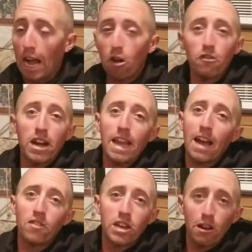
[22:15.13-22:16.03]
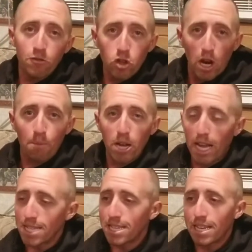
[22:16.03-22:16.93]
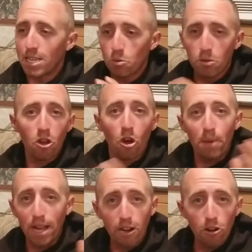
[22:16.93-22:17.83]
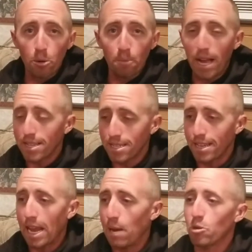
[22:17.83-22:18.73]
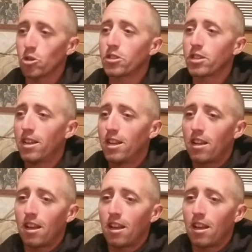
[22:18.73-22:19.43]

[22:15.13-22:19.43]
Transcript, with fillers: I already have enough drama as it is with all my Carole Baskin neighbors,